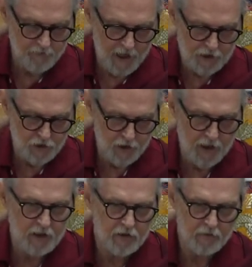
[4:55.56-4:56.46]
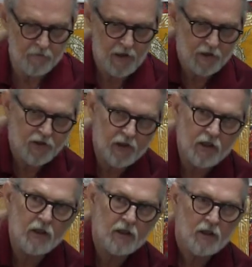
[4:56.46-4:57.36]
Vajra. The
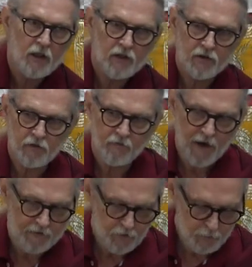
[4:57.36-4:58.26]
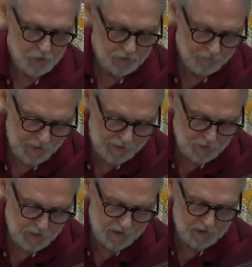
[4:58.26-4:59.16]
Vajra So 5-spoked
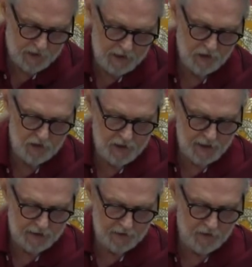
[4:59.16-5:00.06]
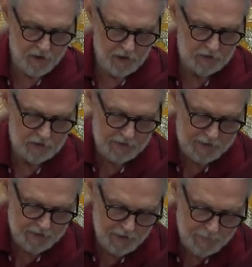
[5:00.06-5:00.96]
Vajra that's inside the
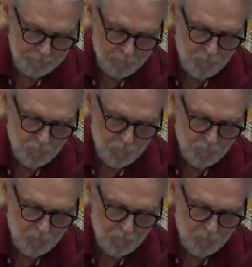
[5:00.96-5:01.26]
lid.